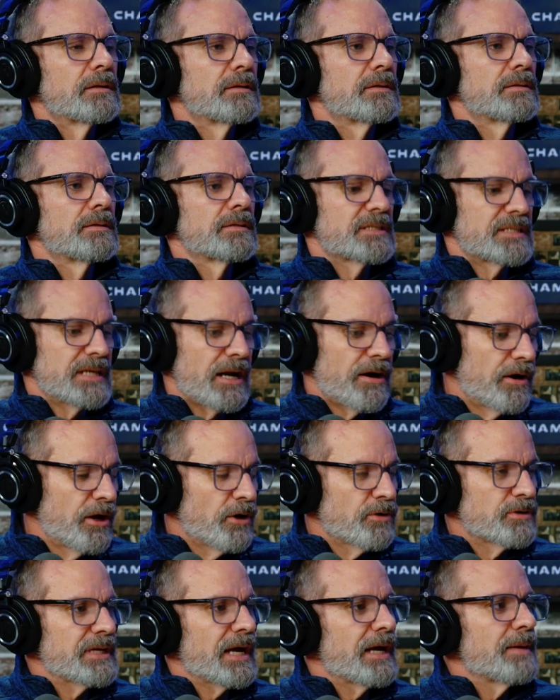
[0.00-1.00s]

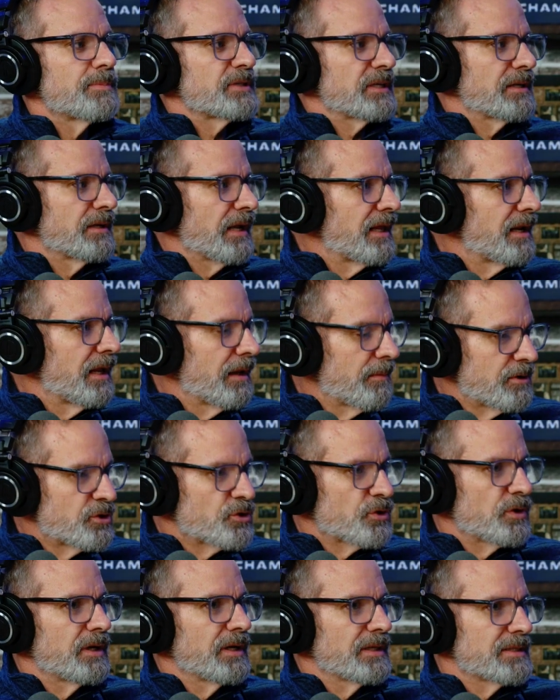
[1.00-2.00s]
stereotypes and imagery, et